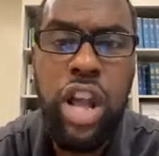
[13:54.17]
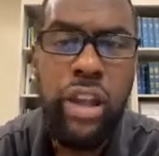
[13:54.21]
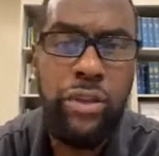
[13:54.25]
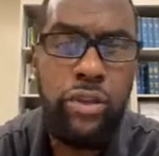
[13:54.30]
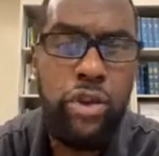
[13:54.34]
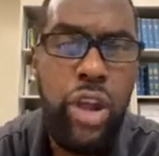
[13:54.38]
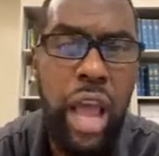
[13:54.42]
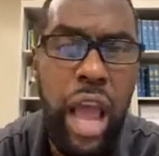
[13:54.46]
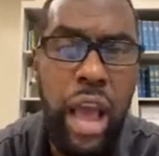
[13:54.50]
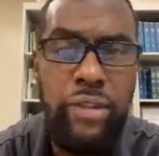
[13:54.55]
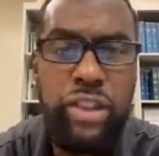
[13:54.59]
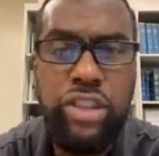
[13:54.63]
and
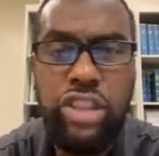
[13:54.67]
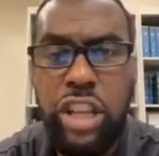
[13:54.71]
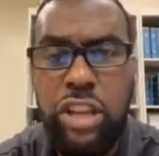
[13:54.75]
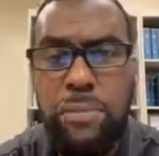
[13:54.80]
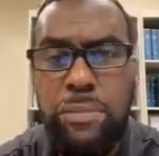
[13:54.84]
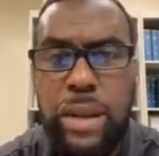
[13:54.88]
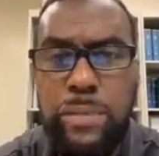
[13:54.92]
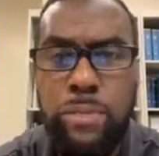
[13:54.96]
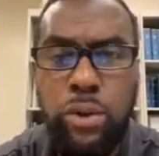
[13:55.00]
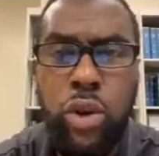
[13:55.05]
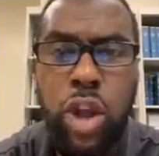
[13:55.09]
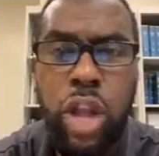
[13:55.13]
you have these other
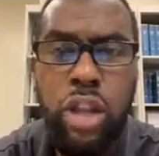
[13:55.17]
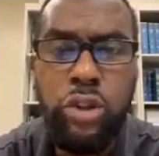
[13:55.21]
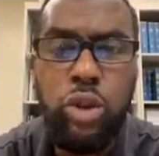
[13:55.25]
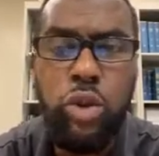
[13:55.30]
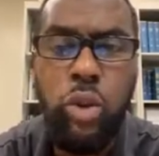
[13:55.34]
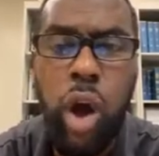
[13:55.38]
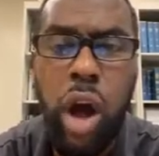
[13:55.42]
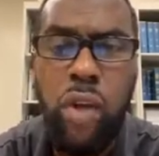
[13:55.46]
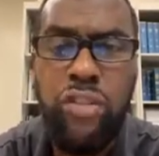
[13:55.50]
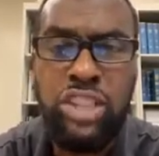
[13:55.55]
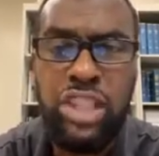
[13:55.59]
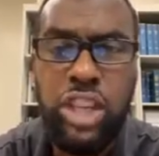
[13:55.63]
people
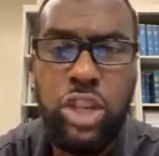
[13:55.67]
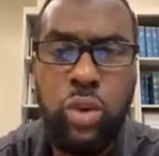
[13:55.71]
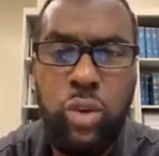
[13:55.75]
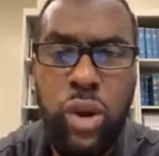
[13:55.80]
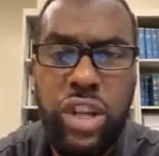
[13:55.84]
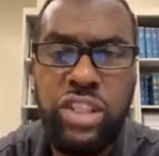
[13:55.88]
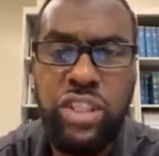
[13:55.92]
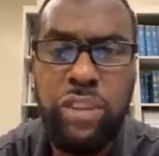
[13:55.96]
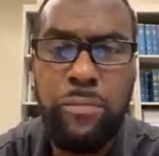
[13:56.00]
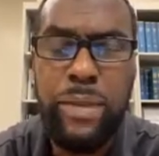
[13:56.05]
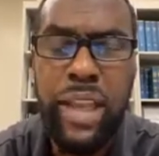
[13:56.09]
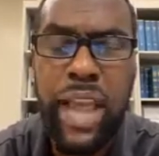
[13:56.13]
do all this
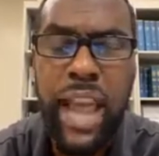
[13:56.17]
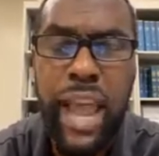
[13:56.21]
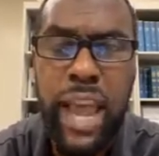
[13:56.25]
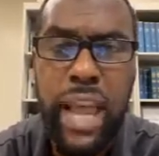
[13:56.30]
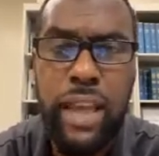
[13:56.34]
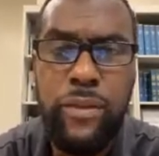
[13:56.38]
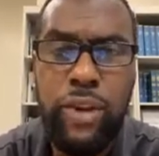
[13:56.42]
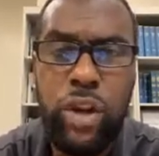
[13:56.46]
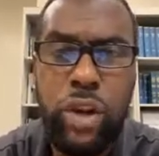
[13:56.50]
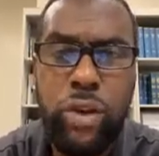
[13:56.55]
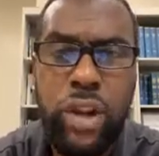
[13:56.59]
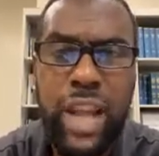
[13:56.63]
aggressive
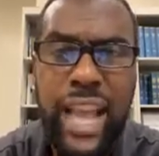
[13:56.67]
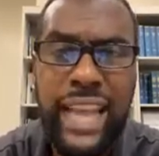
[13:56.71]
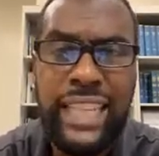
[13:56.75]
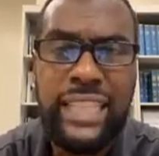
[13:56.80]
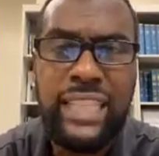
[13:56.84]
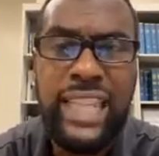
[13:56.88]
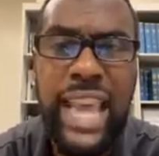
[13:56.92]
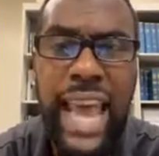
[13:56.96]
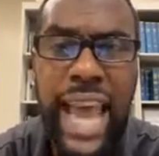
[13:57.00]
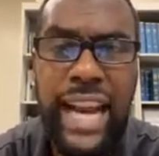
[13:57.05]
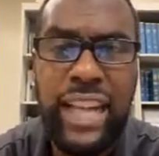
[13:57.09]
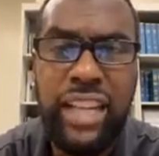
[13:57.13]
behavior and
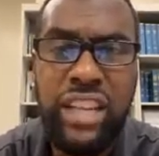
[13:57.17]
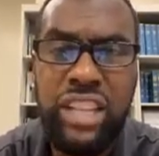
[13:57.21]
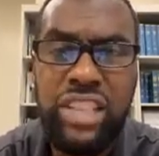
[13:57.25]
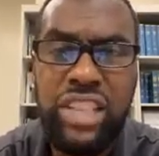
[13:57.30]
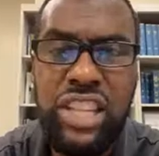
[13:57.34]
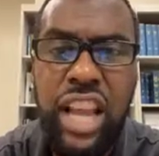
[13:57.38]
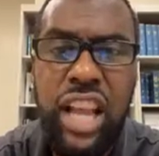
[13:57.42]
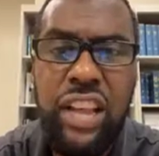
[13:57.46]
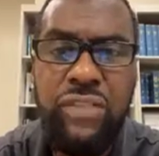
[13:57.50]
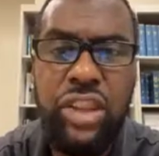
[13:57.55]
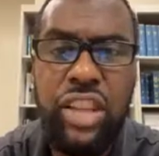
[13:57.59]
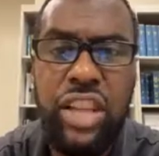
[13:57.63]
tactics
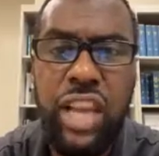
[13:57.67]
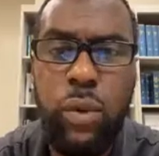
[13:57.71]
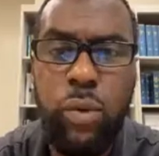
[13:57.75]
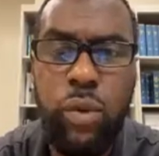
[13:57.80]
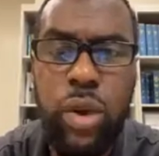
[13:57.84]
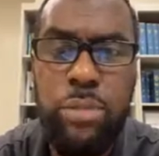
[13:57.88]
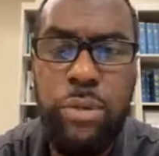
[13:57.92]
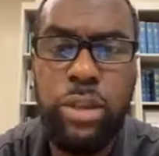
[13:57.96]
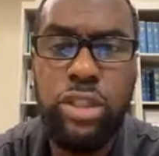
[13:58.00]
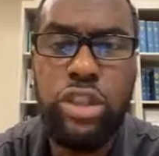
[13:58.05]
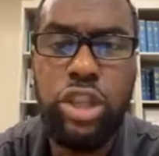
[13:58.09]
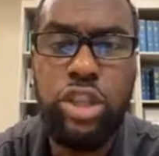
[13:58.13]
to get
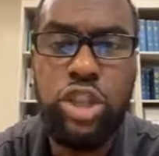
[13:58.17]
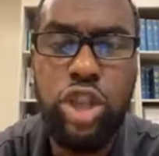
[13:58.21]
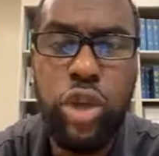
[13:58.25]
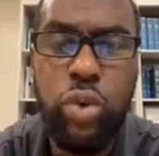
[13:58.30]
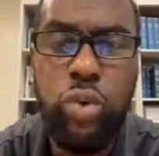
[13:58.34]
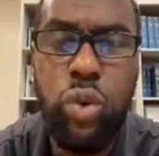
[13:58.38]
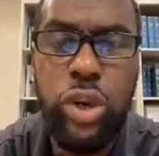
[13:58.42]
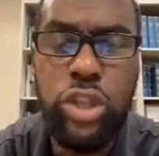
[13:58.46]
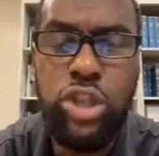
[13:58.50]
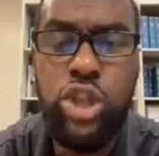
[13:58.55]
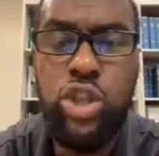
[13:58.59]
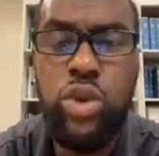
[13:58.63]
women to do
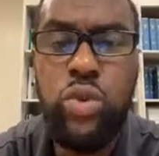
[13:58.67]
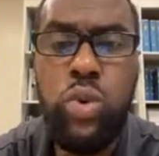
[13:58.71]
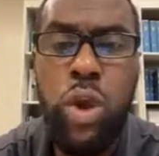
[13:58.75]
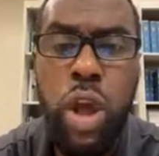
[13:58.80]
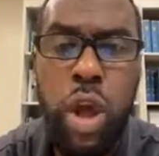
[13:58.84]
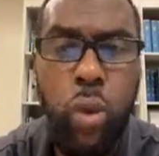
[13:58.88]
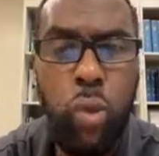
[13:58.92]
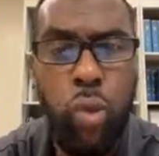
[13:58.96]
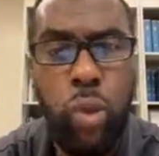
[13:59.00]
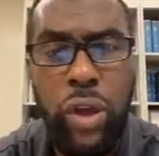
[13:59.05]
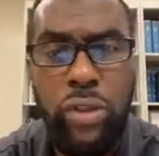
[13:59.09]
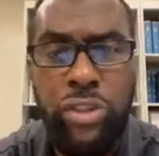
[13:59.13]
what you
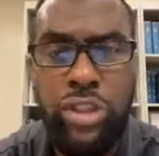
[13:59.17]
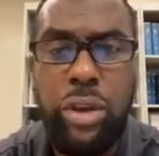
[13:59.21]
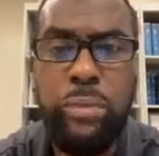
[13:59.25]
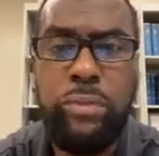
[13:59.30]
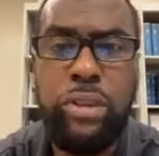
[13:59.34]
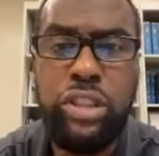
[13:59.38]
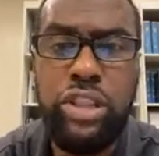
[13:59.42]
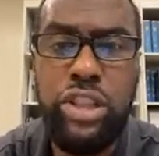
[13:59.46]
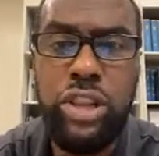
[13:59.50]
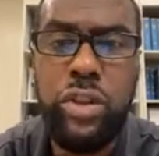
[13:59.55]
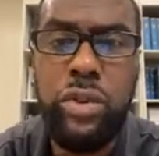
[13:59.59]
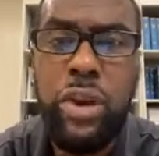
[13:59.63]
want them
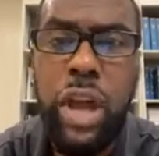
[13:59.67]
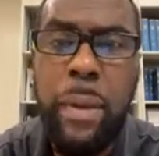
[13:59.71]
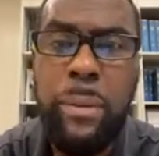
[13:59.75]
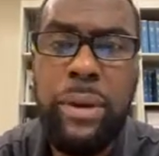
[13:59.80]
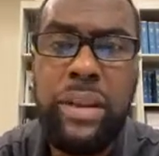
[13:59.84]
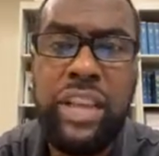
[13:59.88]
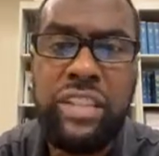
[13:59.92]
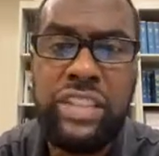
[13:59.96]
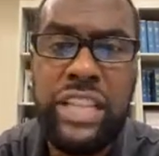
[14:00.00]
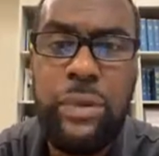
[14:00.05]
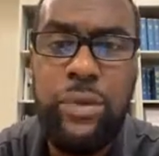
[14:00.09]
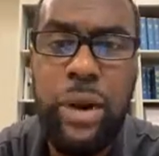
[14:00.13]
to do
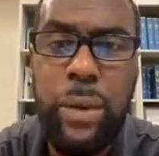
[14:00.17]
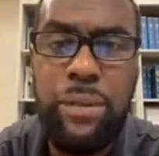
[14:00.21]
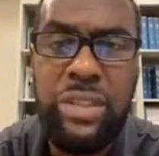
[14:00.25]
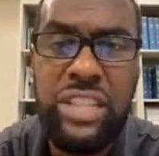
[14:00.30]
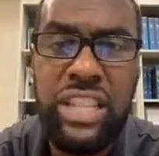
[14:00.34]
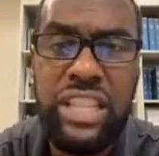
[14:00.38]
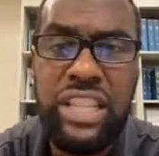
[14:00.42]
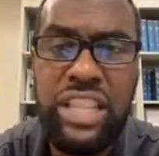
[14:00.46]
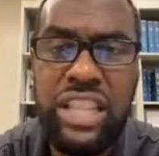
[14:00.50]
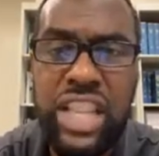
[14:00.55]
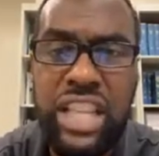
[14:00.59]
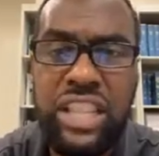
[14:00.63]
because they
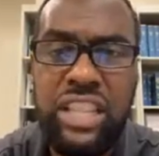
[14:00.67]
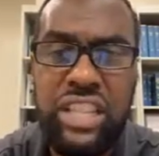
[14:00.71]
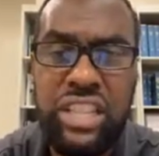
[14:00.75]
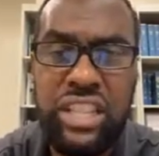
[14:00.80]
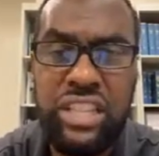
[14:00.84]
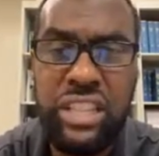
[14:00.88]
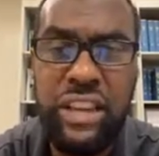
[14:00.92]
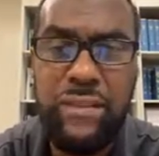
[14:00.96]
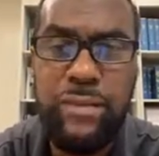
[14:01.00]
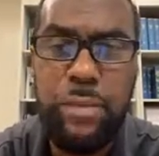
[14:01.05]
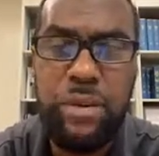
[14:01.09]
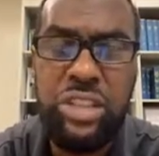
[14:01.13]
represent 60 to
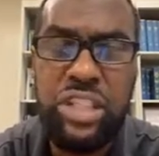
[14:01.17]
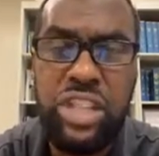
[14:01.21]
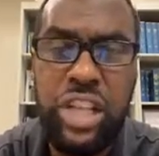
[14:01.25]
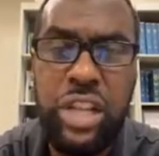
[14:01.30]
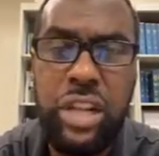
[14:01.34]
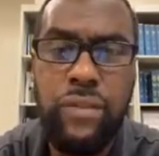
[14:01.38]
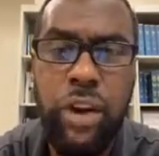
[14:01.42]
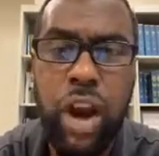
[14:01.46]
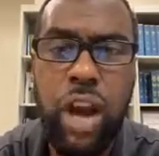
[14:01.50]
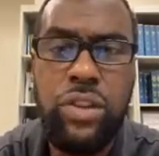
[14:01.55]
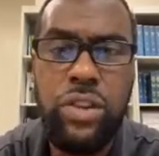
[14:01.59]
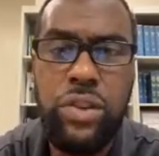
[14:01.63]
70%
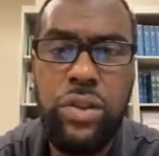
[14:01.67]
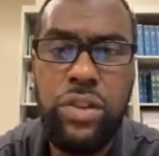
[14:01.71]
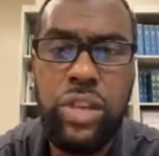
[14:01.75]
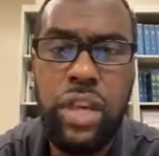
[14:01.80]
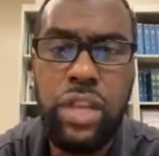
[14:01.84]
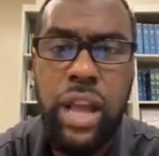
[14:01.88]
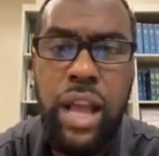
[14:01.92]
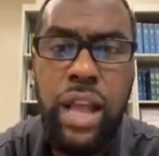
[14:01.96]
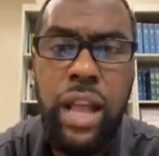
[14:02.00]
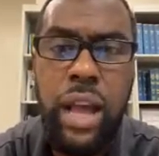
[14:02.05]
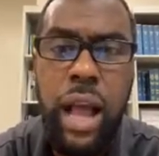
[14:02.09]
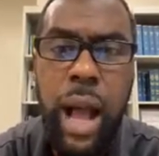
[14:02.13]
of our union.